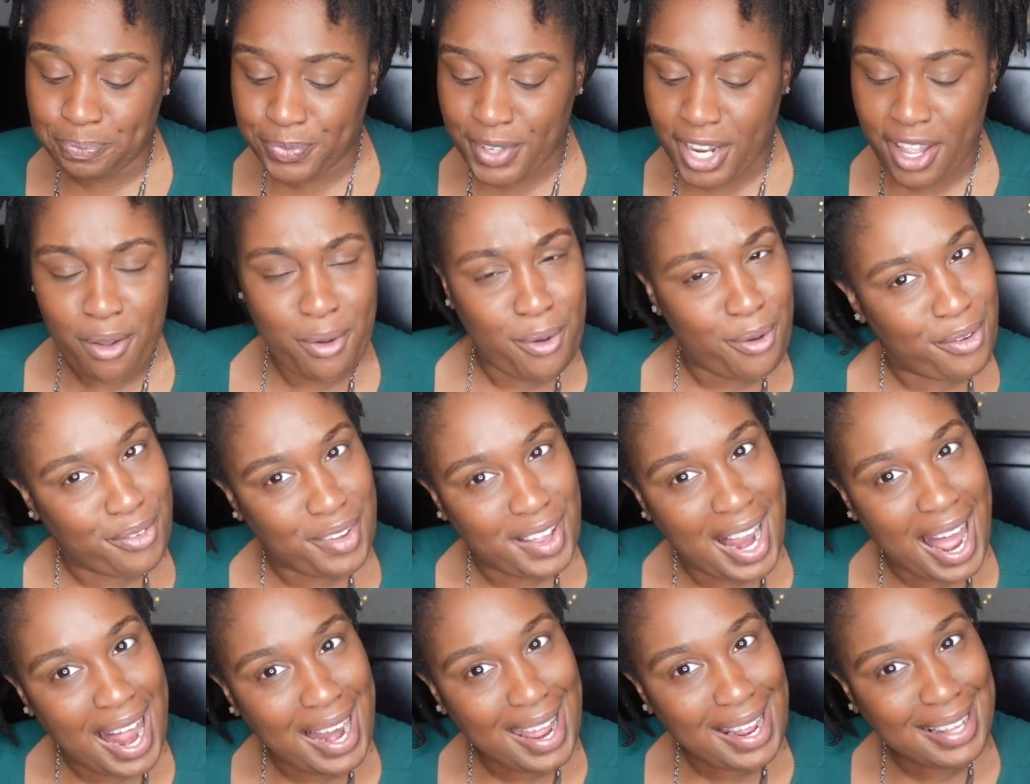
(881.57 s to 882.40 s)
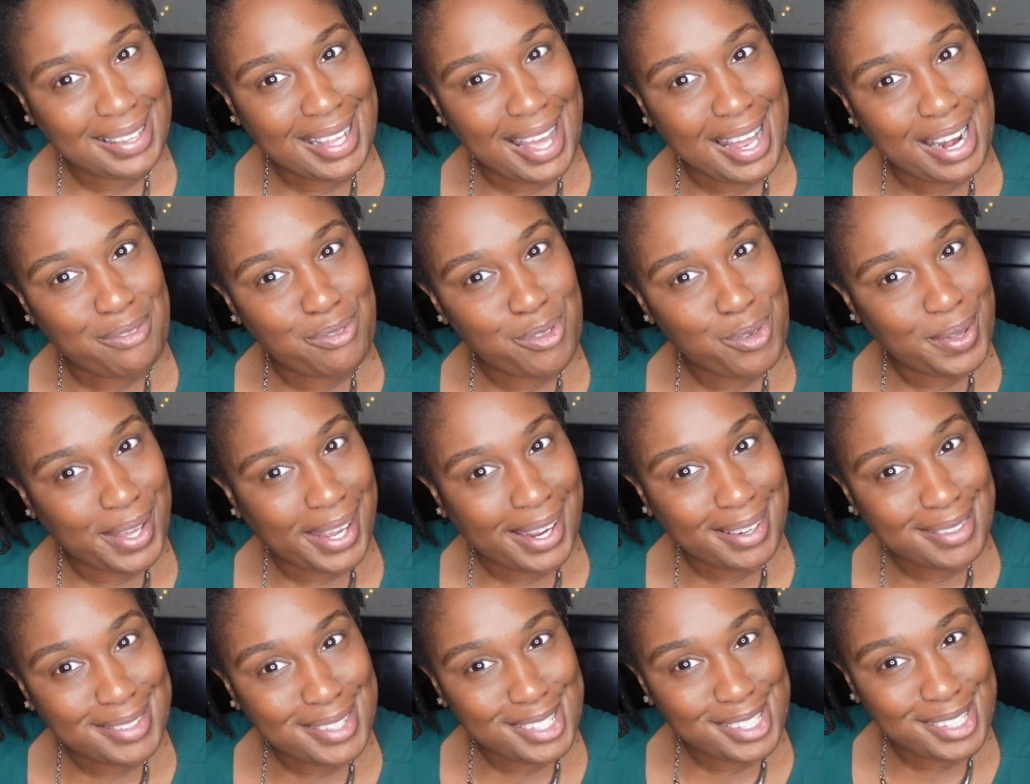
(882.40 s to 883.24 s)
Yo, I like that. If you
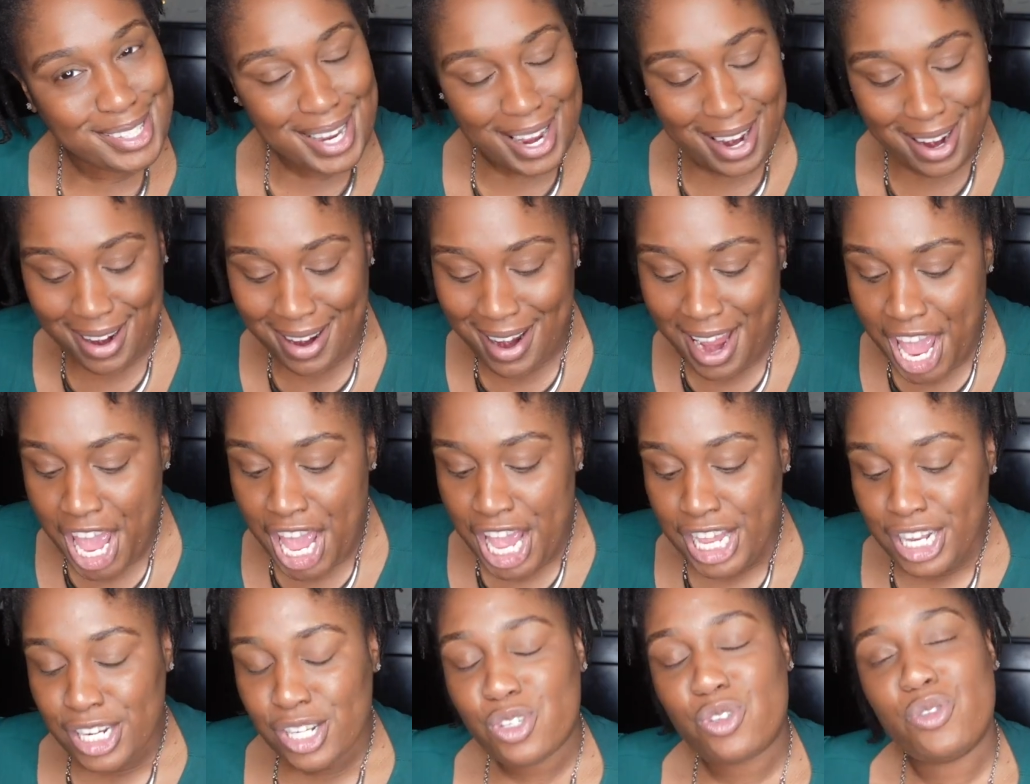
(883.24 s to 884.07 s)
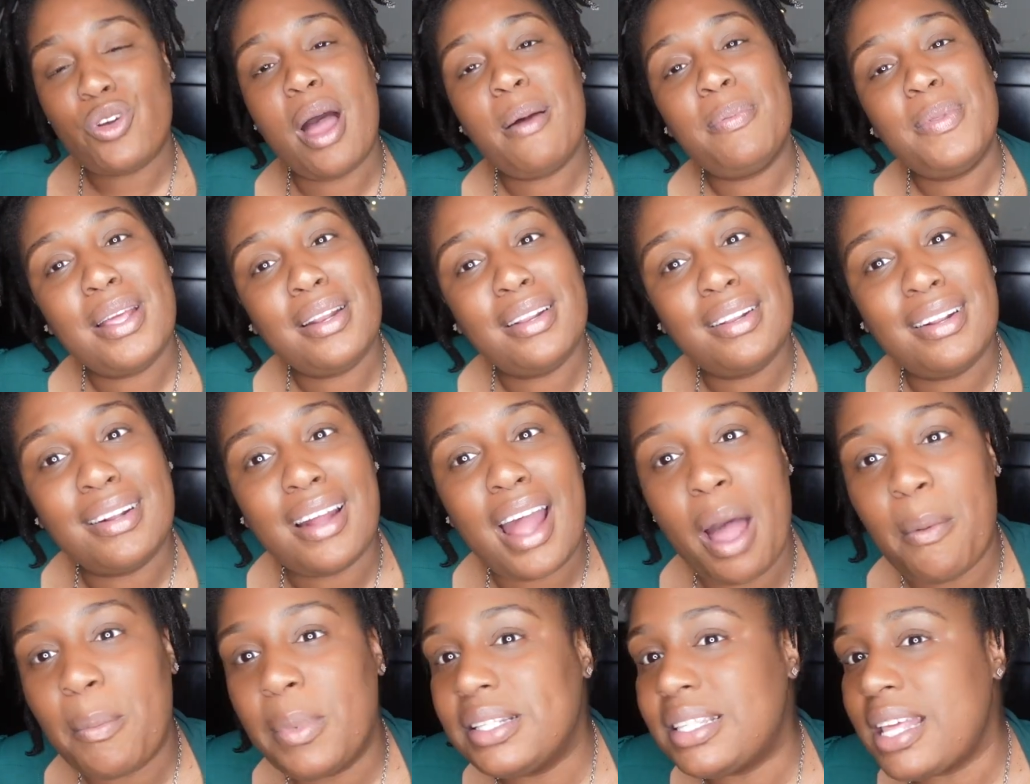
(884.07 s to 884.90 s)
care to share, drop down in the
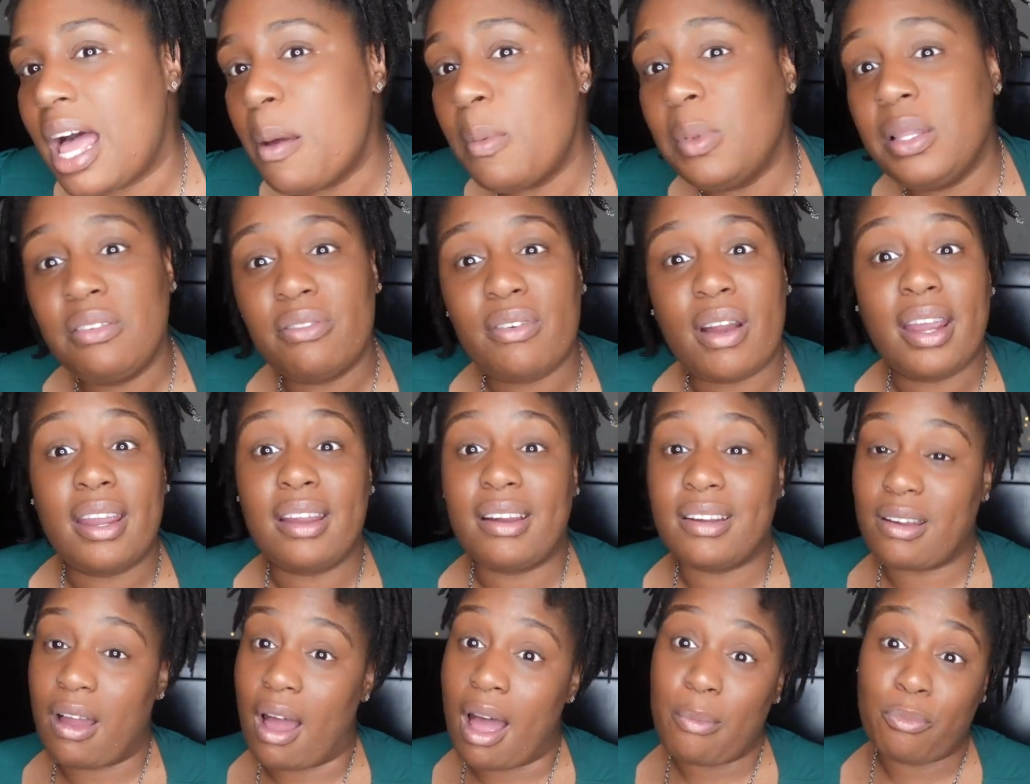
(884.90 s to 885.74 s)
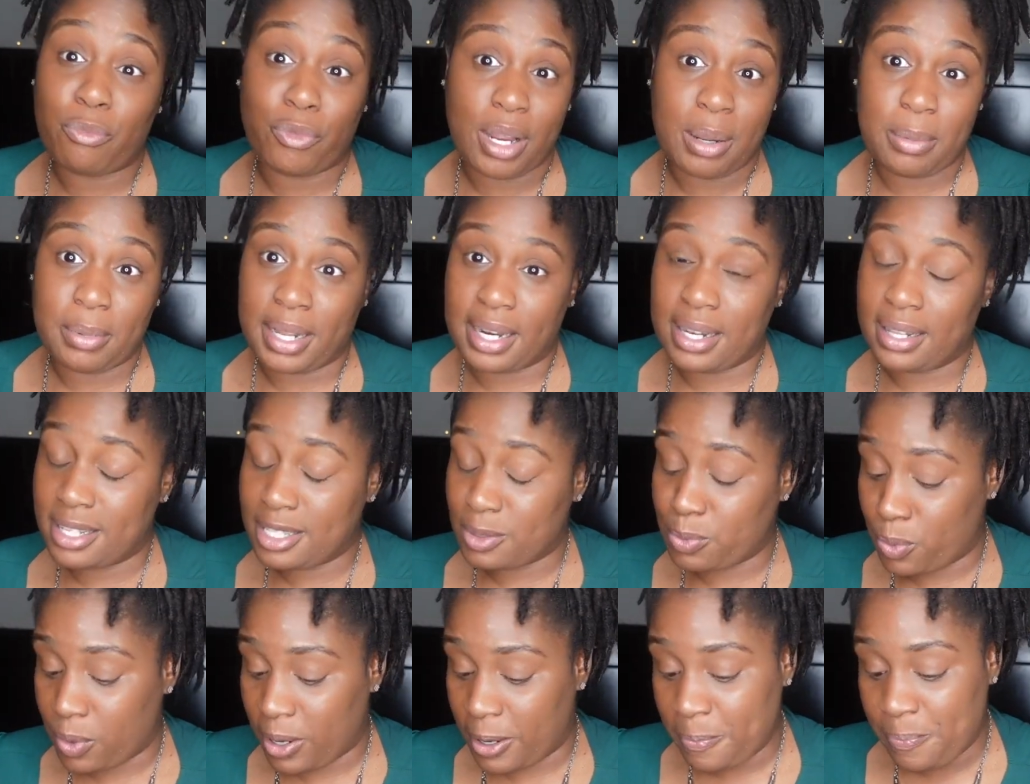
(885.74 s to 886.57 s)
comments. I'm gonna leave right here, y'all. I'm rambling at this
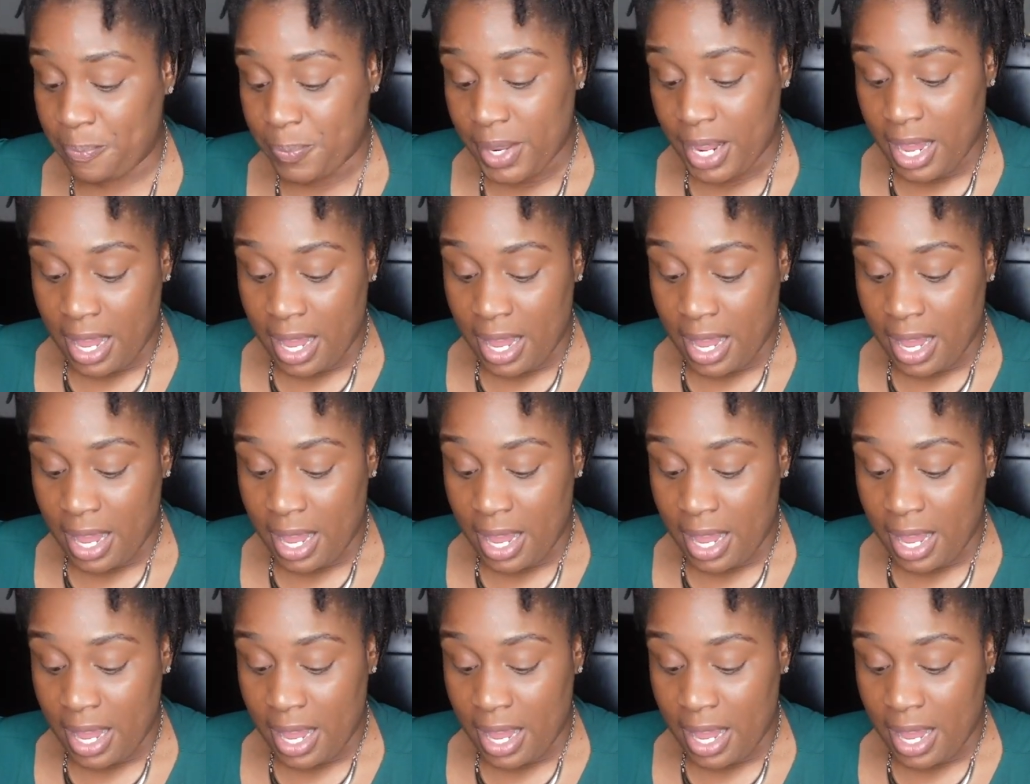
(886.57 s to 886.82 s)
point.